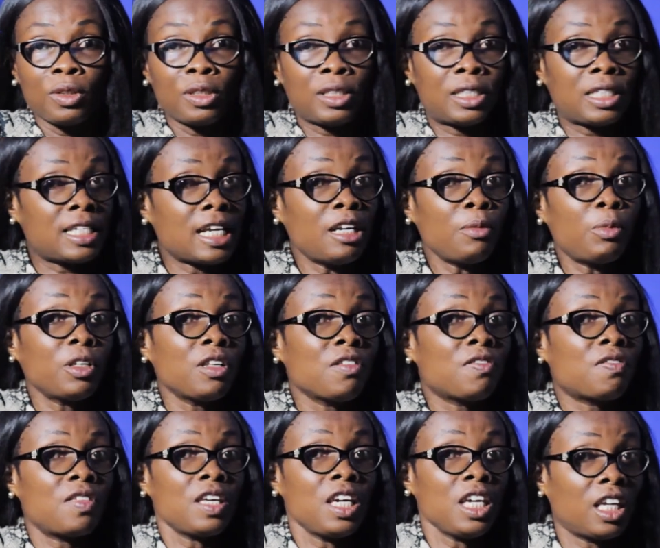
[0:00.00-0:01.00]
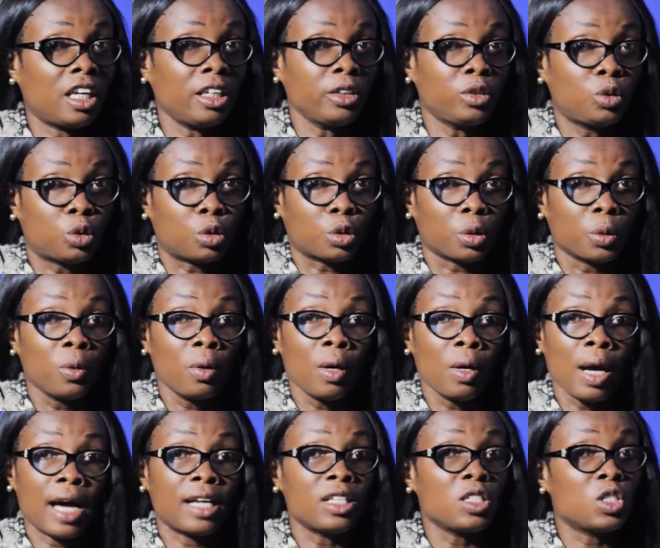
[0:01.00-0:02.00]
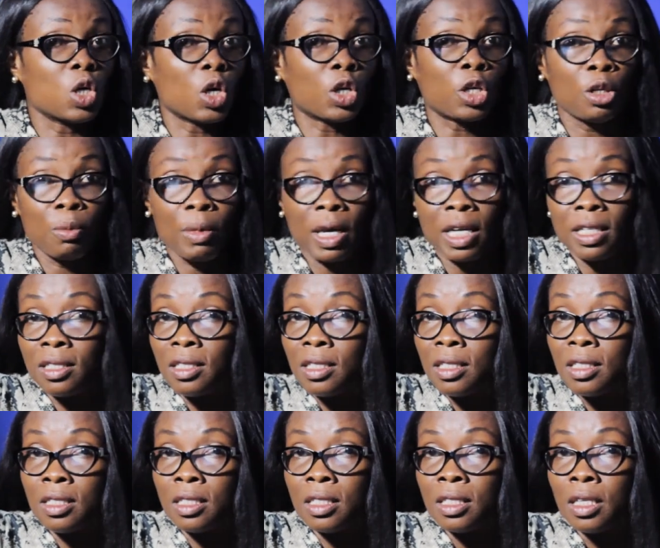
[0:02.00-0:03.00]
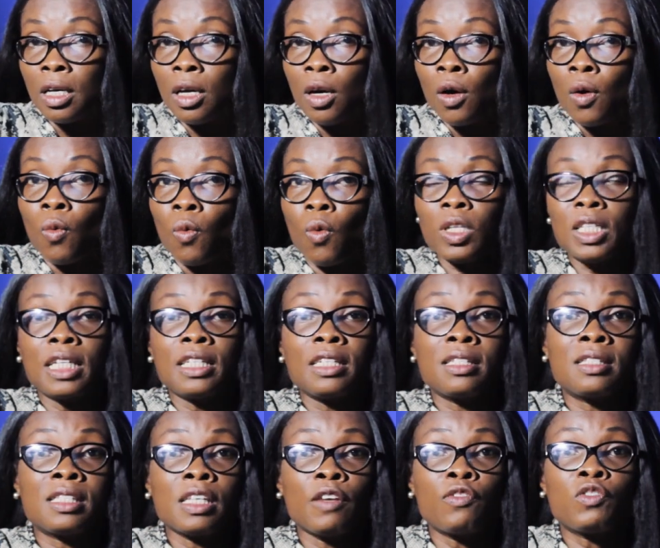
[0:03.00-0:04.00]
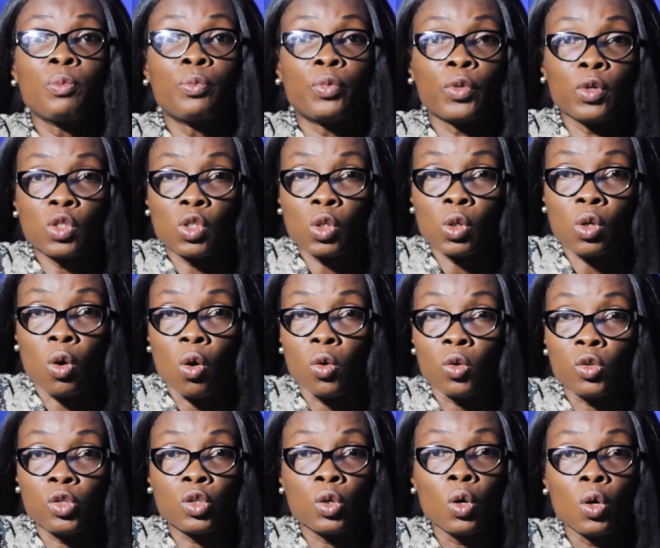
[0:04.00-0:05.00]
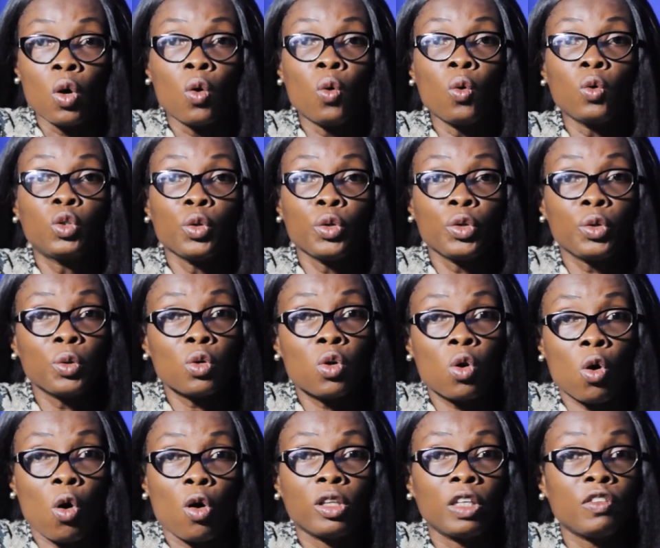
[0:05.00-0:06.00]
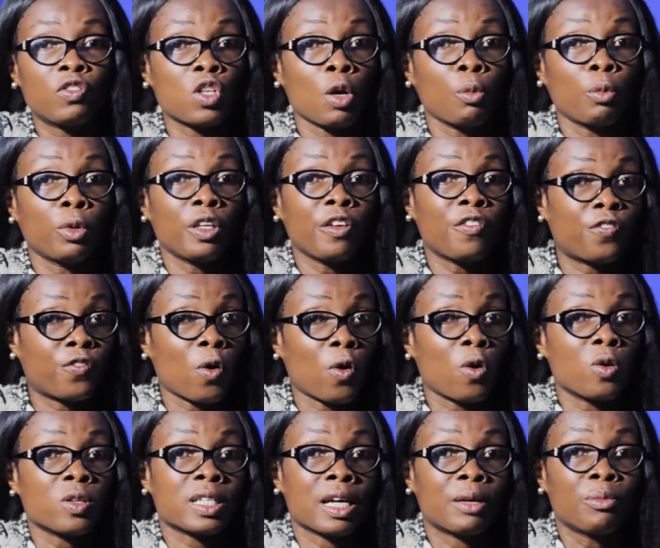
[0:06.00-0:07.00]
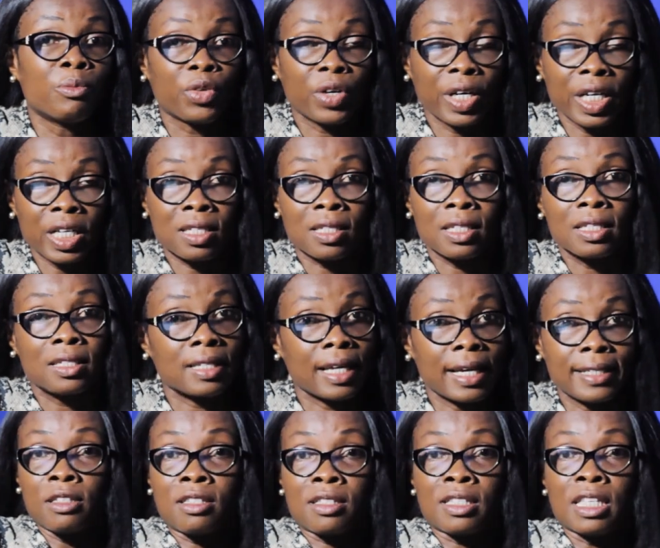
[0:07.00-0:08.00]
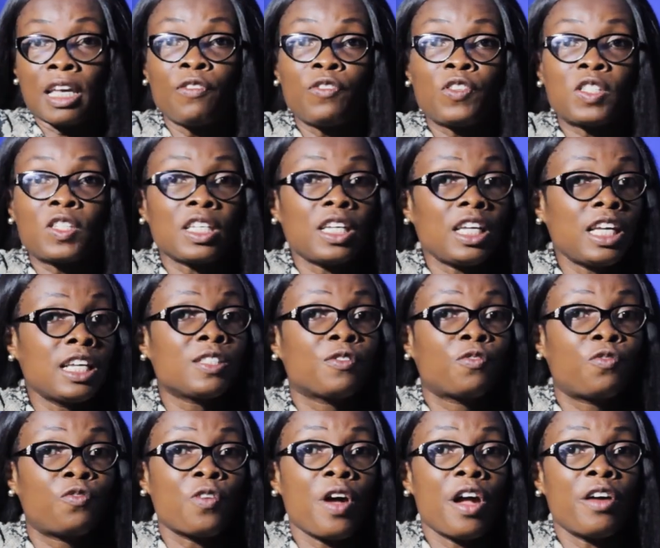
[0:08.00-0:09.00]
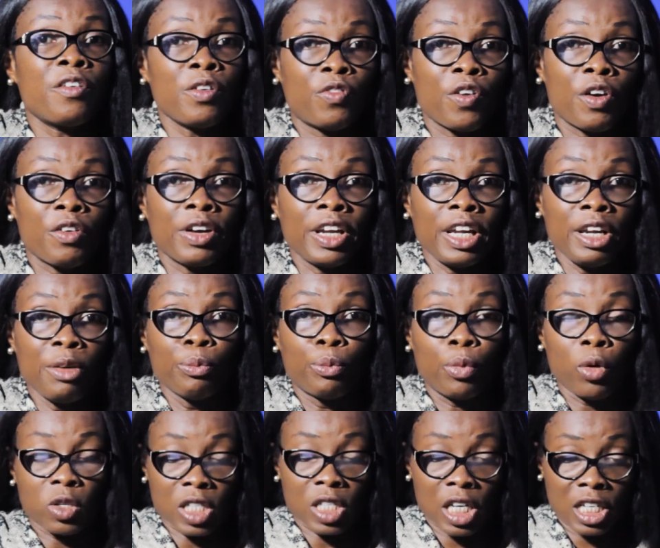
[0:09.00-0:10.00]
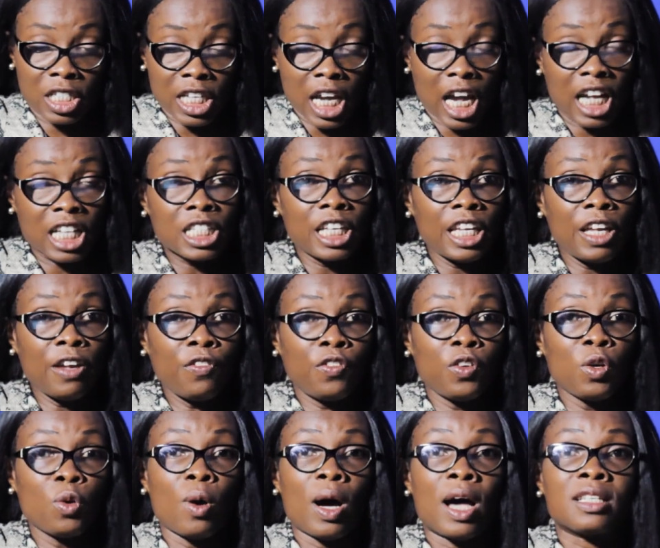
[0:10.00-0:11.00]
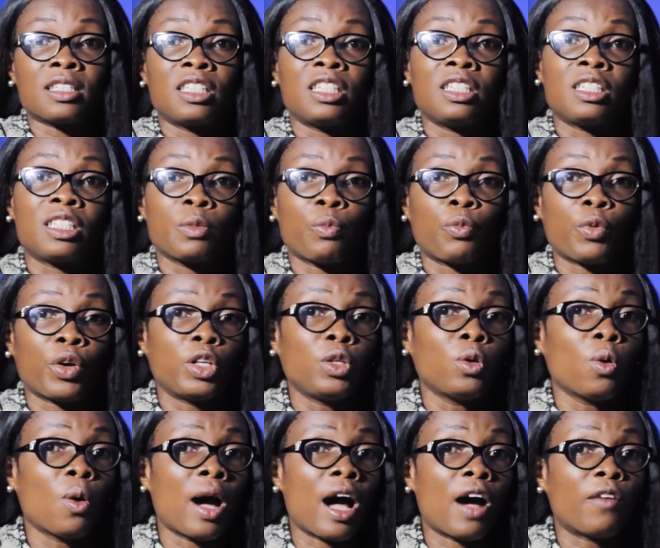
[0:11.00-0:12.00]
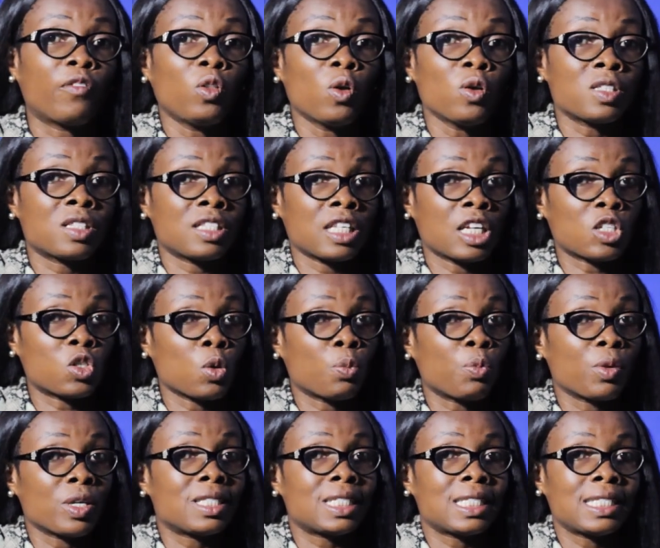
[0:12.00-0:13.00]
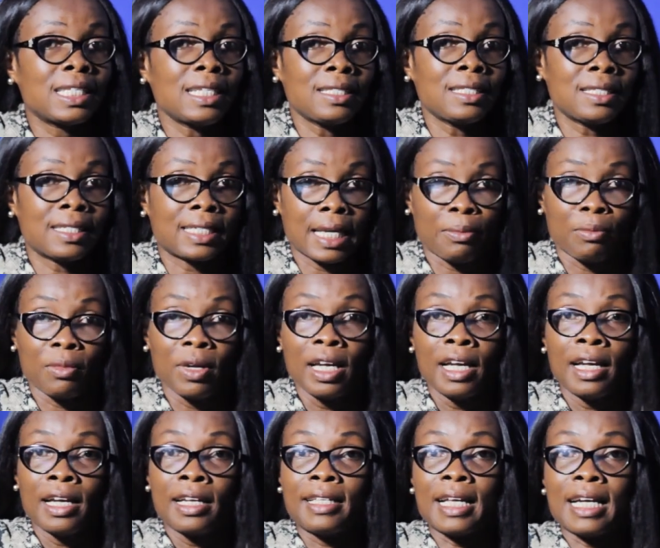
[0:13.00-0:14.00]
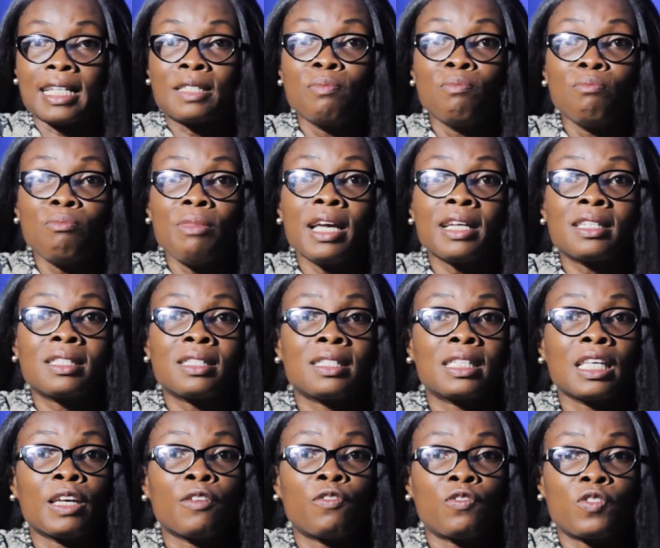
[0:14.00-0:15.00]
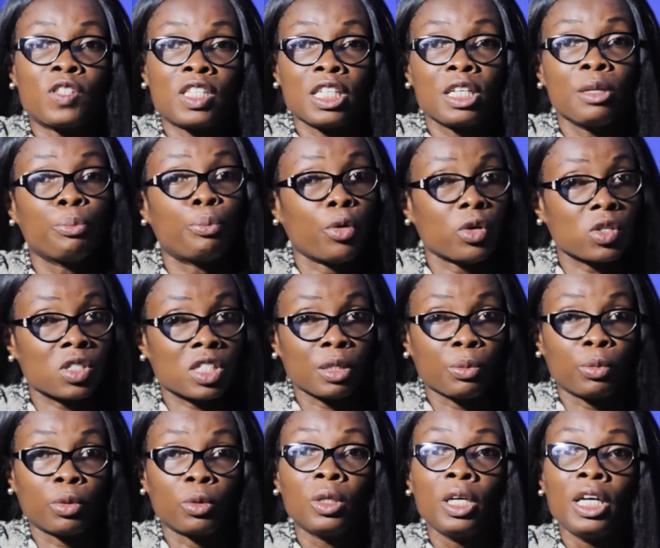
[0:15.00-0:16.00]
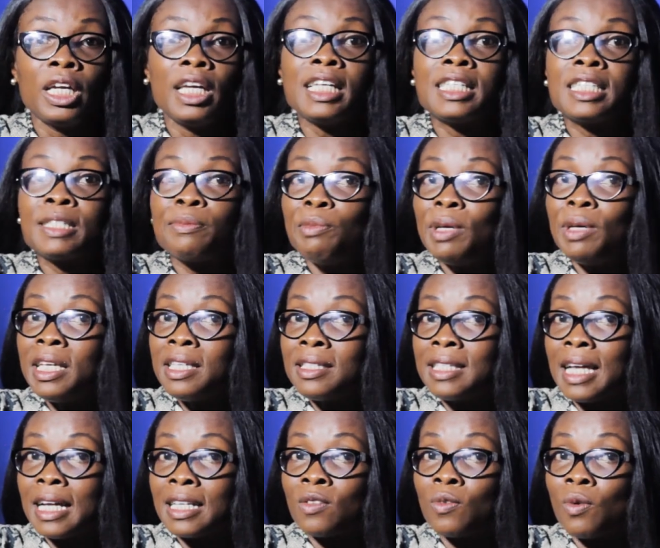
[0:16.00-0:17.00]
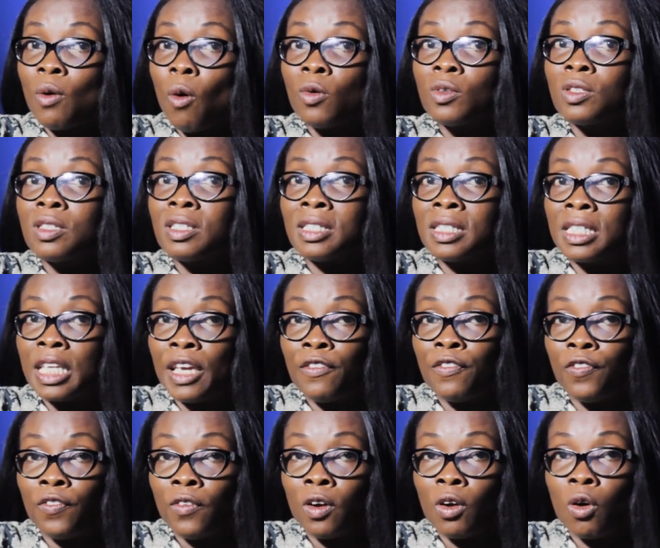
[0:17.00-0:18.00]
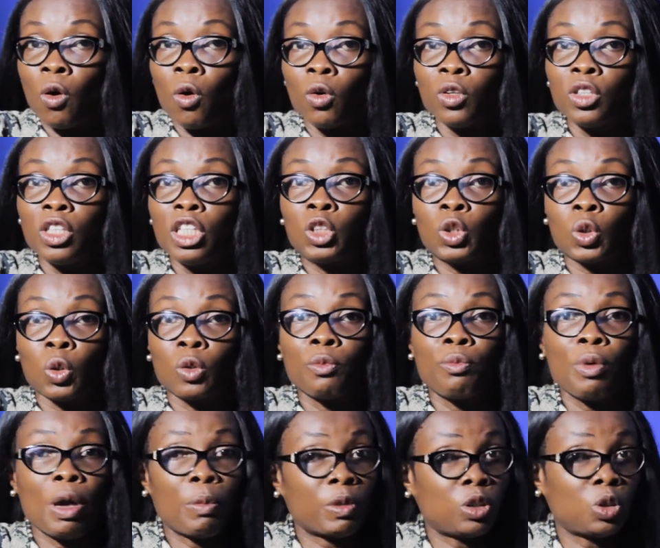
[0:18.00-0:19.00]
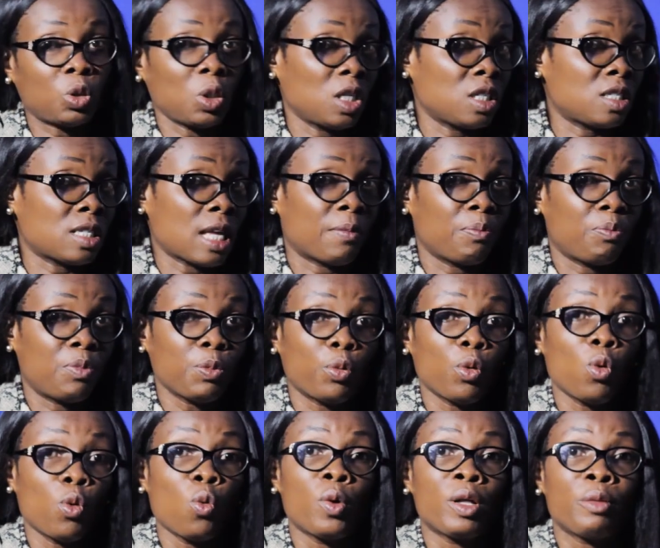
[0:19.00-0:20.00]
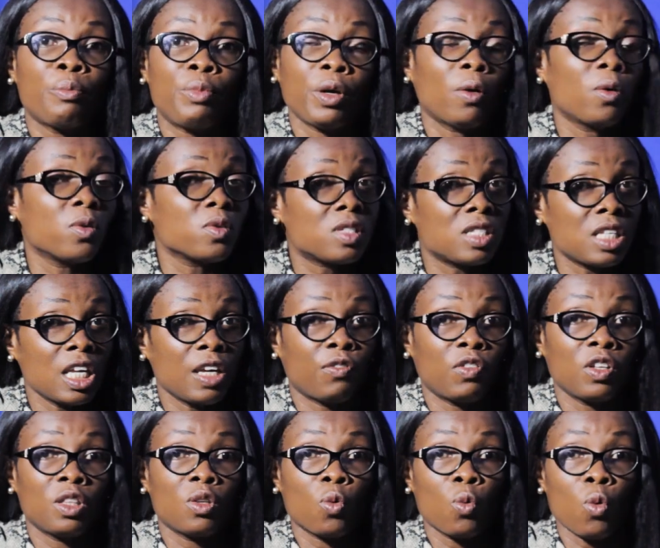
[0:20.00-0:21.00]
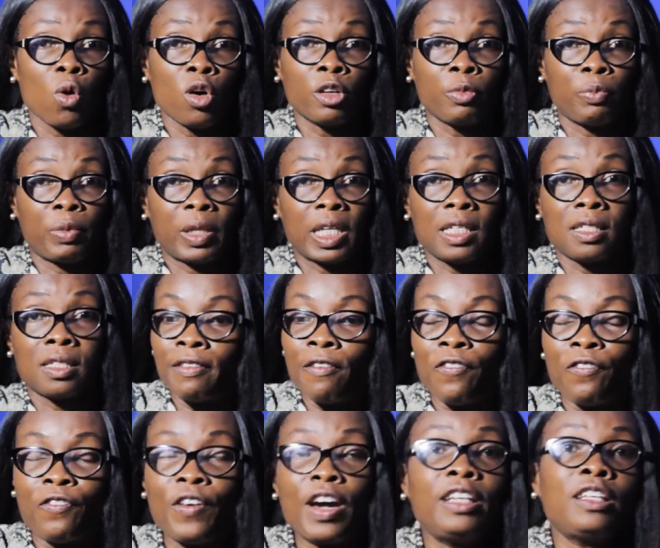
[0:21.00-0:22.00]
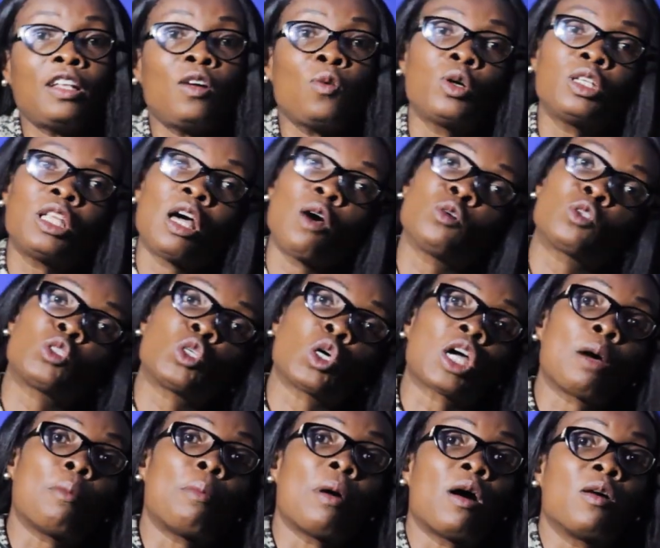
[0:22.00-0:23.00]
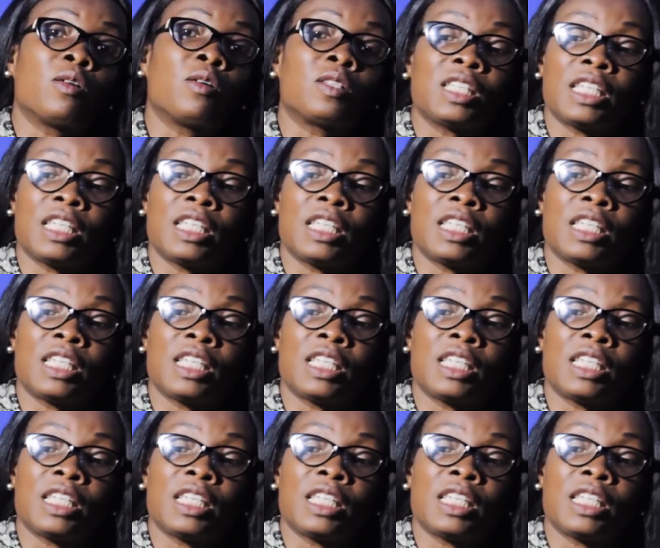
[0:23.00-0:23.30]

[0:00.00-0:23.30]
Did anybody think it through and document it? What are the safety protocols? Who do you call if somebody falls and breaks his head? Safety is very, very important. And if you as an entrepreneur have not set up a system that makes safety possible, it means that unsafe condition perpetuates and people will be unsafe in the workplace. The final one I'll talk about